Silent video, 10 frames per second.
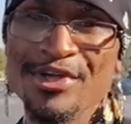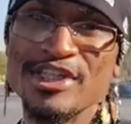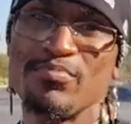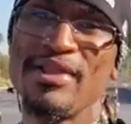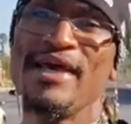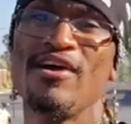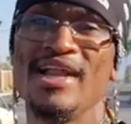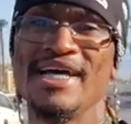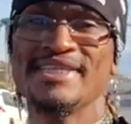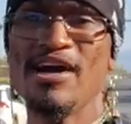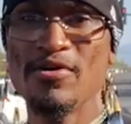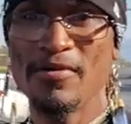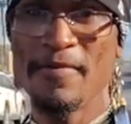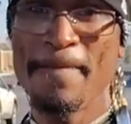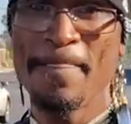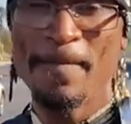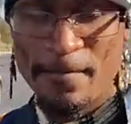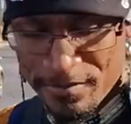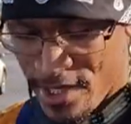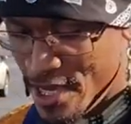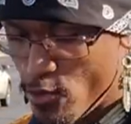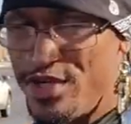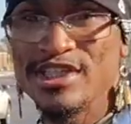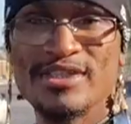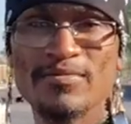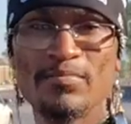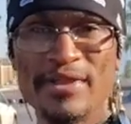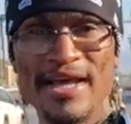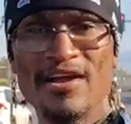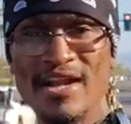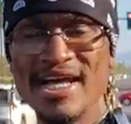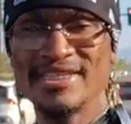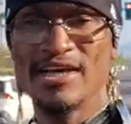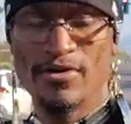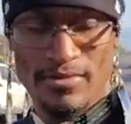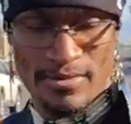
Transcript: We just playing our lots out. Okay? We just playing our lots out.